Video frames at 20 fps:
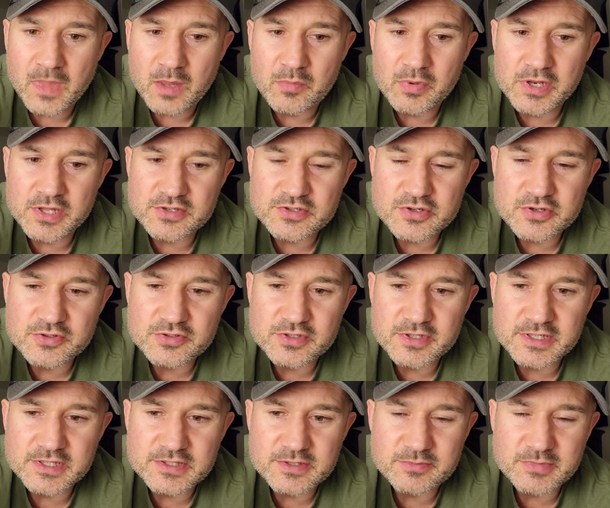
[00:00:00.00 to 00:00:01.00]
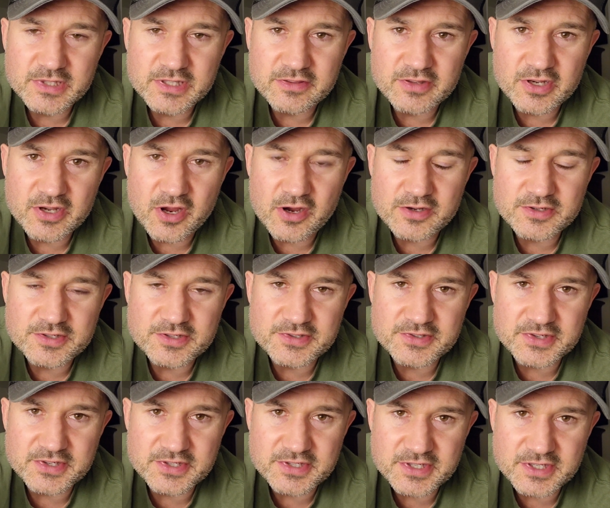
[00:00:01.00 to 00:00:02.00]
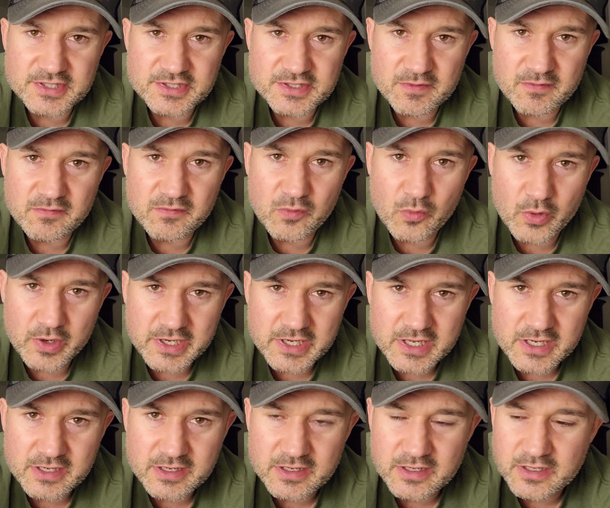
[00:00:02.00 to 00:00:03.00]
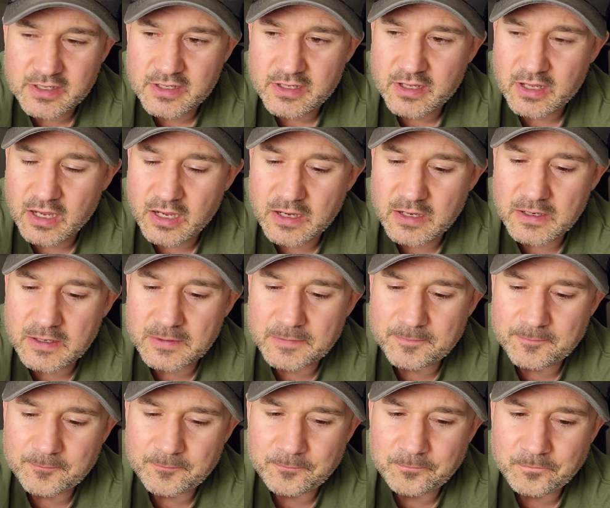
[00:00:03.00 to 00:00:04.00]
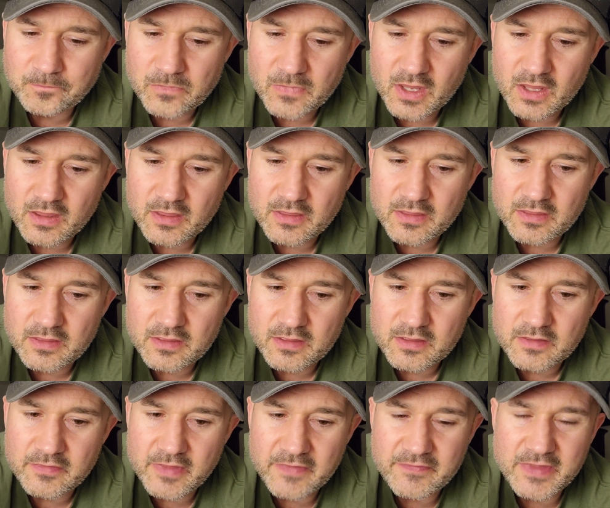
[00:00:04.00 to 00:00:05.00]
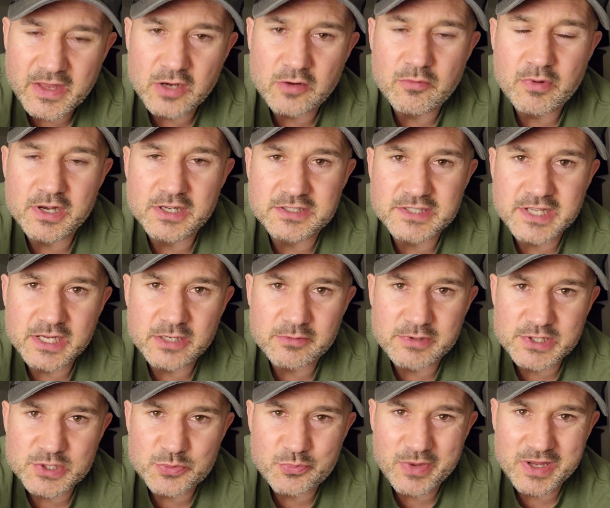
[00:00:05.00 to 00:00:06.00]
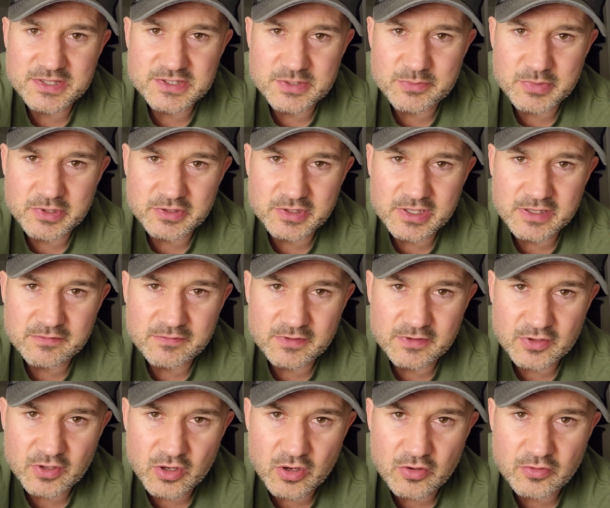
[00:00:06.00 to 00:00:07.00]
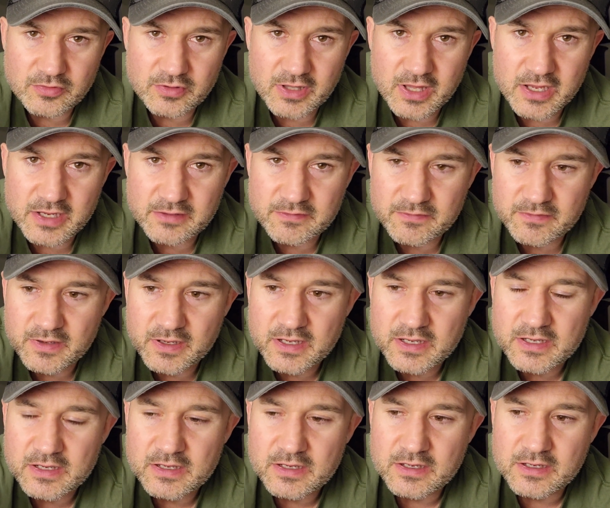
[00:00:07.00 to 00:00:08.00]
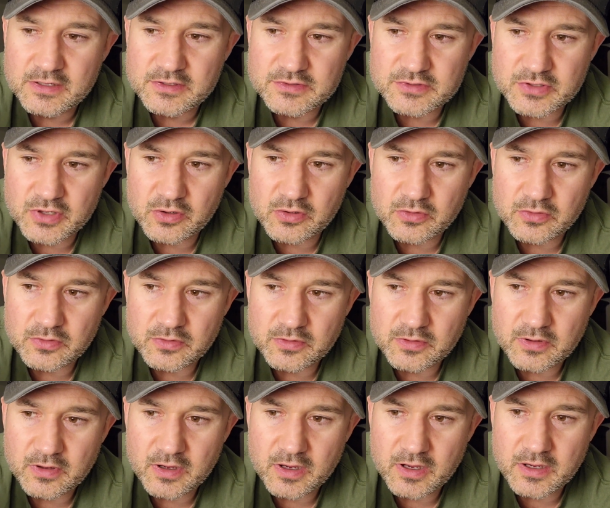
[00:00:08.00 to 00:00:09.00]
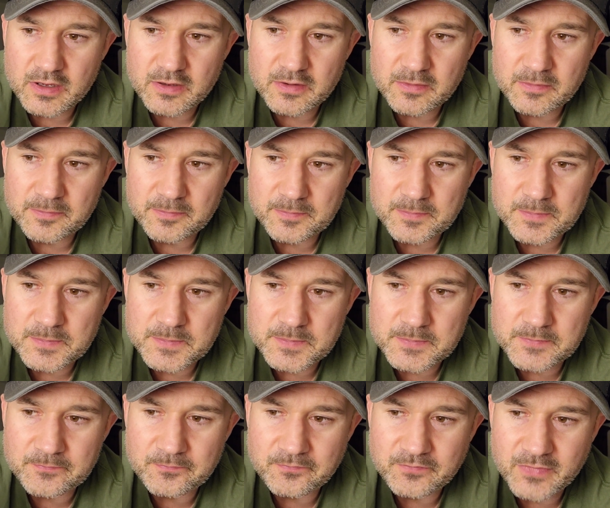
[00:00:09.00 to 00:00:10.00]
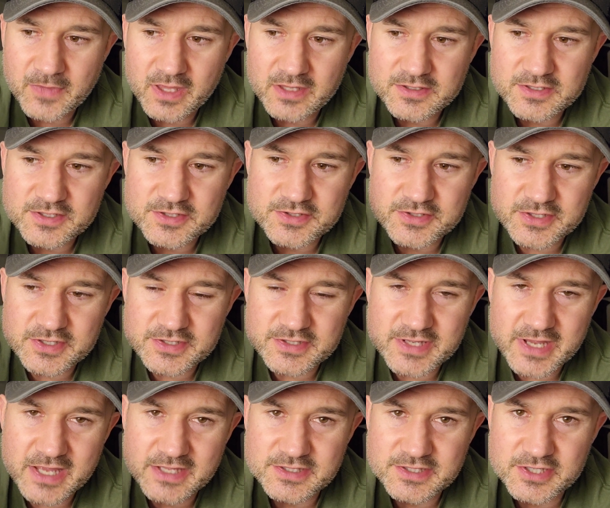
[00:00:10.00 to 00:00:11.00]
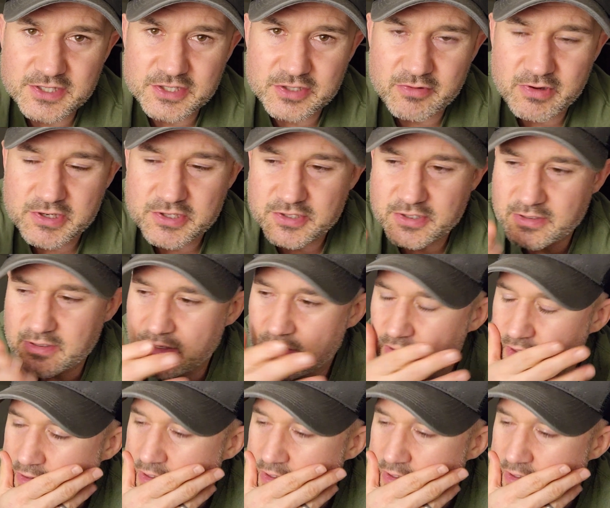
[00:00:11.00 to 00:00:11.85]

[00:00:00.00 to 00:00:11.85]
But it's usually something the narcissist is avoiding, that they don't want to take responsibility for their own life. So it's just a sad situation.